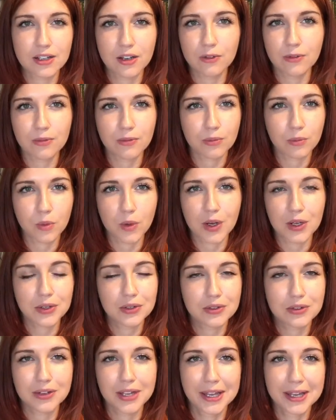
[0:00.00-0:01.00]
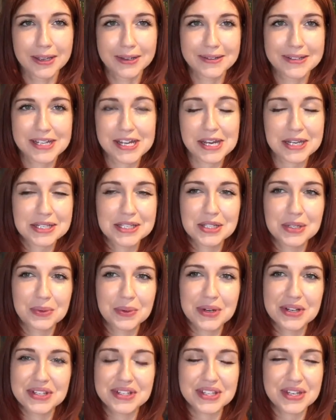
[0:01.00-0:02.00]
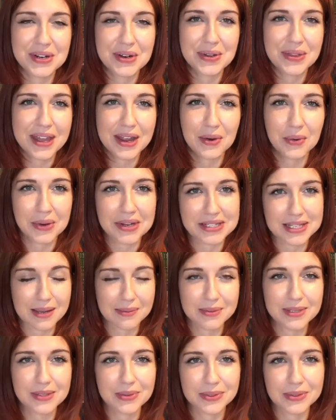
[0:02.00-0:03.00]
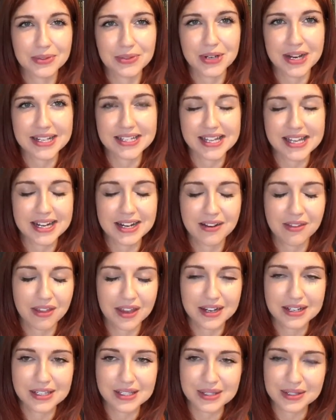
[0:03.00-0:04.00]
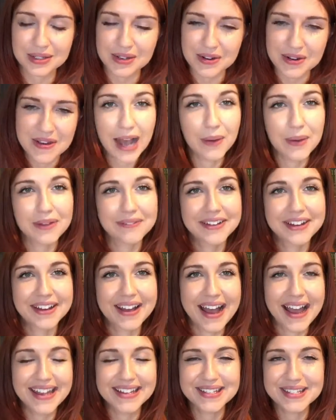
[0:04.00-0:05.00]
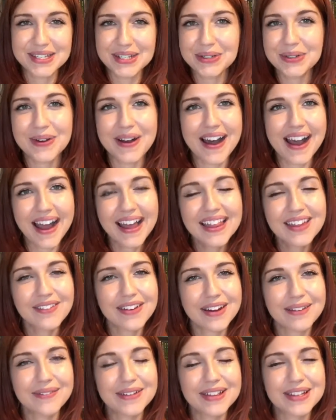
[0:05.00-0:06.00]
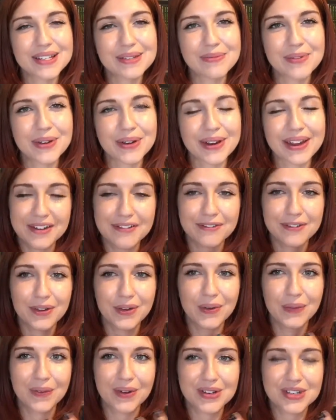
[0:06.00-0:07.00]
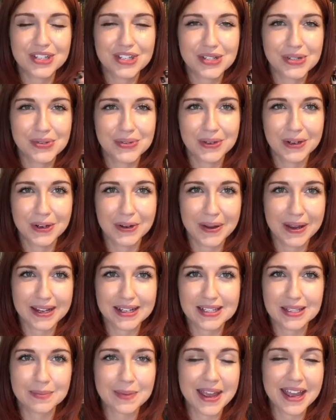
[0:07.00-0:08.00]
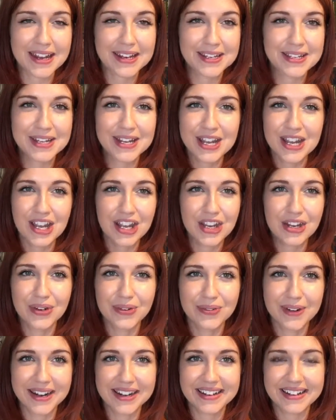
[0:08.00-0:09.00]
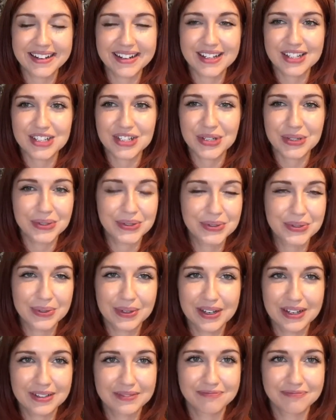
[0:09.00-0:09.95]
of what text it was, you know, that always happens with translated things. So however, I still highly recommend this book if you want to, you know, expand your reading to